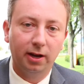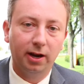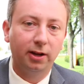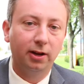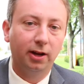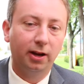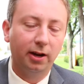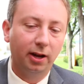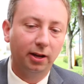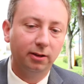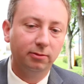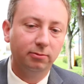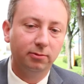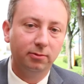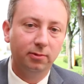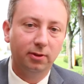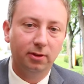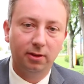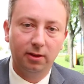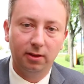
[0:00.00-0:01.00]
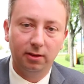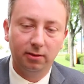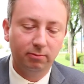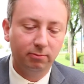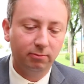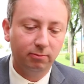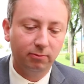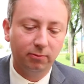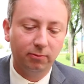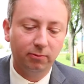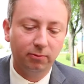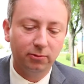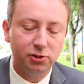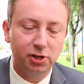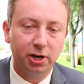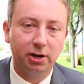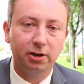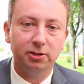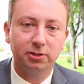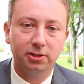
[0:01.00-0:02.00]
and I, and I
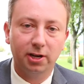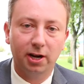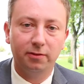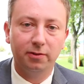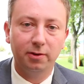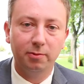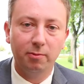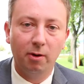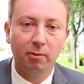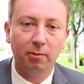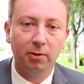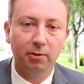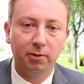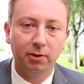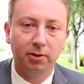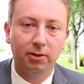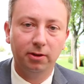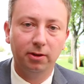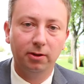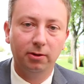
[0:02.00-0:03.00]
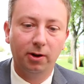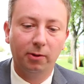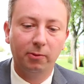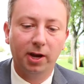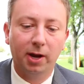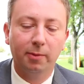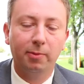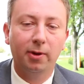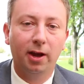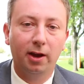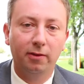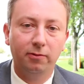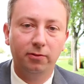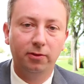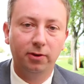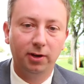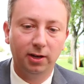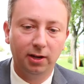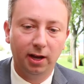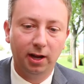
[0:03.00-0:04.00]
cherish every moment with you. I wake up
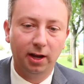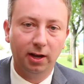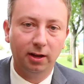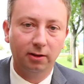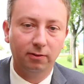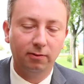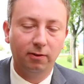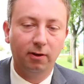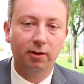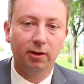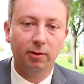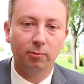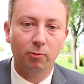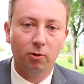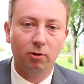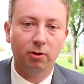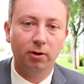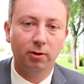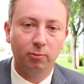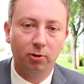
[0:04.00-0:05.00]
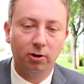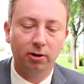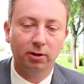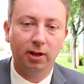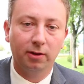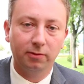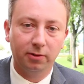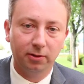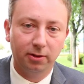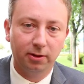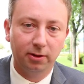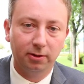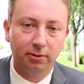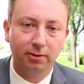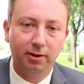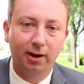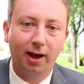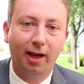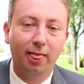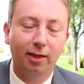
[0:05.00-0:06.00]
every day falling more and more in love with you.
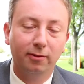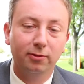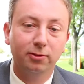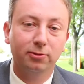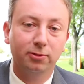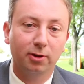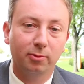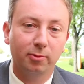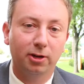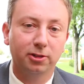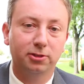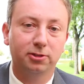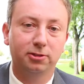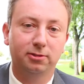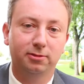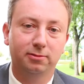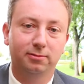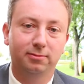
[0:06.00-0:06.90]
I love you so much.